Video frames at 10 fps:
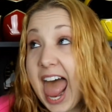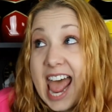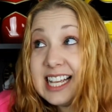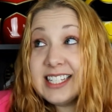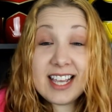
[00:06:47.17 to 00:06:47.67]

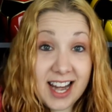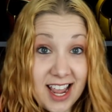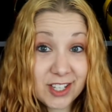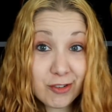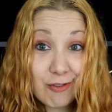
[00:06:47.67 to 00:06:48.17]
as it
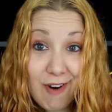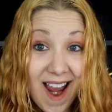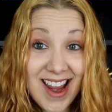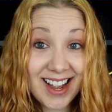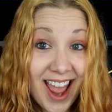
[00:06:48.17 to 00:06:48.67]
is
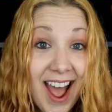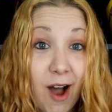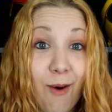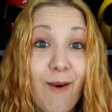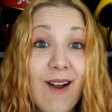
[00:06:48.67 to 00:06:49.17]
right
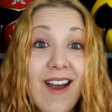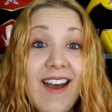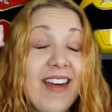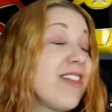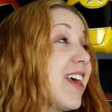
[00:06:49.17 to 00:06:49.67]
now
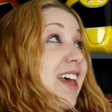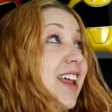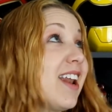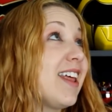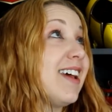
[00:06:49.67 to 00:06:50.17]

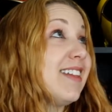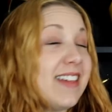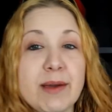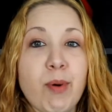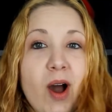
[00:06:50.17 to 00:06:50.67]
that
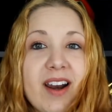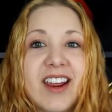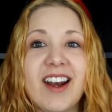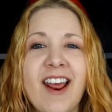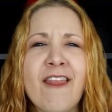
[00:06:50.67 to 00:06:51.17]
they bought
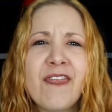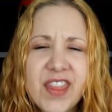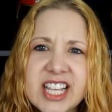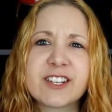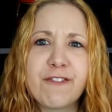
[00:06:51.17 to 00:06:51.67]
it
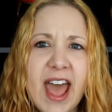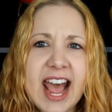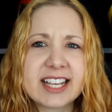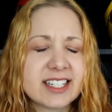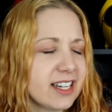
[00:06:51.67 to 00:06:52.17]
this
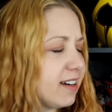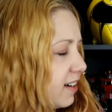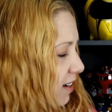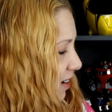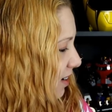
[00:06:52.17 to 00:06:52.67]
fast.
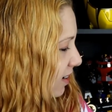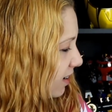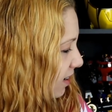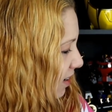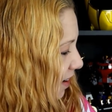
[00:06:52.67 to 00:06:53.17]
Ugh.
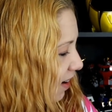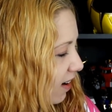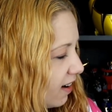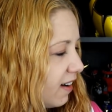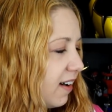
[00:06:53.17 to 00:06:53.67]

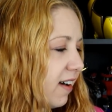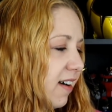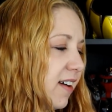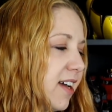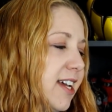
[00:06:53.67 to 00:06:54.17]
Ugh.
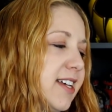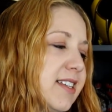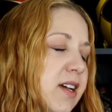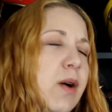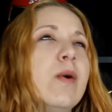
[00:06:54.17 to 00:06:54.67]

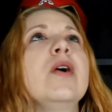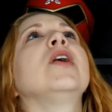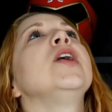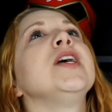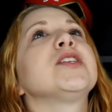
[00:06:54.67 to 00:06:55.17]
So
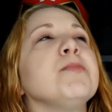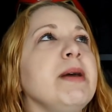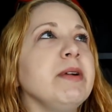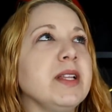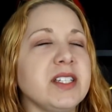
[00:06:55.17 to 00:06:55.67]
so
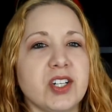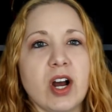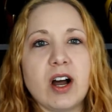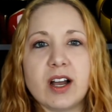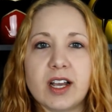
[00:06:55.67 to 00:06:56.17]
maybe let's
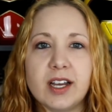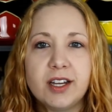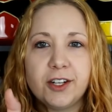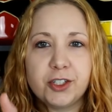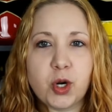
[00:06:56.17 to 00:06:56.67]
talk
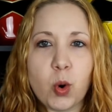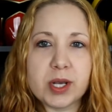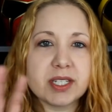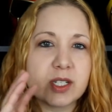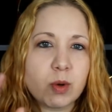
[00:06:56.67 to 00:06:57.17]

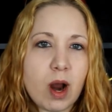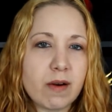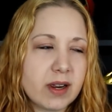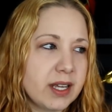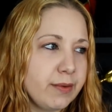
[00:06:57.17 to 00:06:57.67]
toys because we're
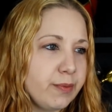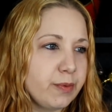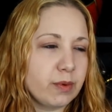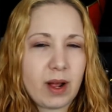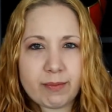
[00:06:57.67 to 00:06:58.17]
already
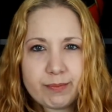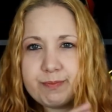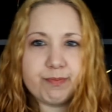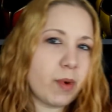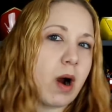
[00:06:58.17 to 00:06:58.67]
I'm
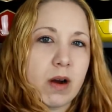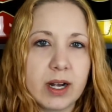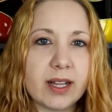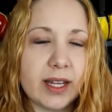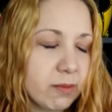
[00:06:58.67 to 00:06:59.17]

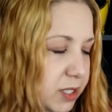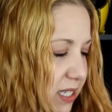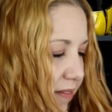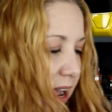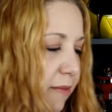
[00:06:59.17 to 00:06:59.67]
already like almost
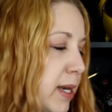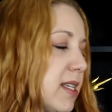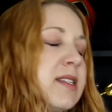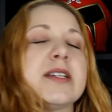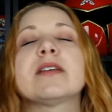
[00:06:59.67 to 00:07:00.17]
seven and a half
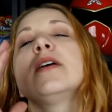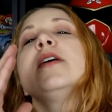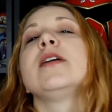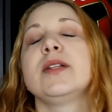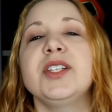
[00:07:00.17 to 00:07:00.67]
minutes in this.
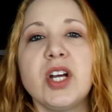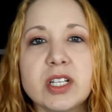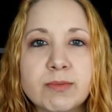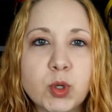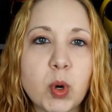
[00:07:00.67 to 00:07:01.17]
Let's
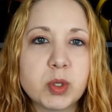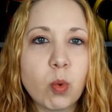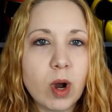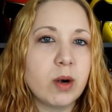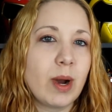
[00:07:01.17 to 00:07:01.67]
talk some toys. What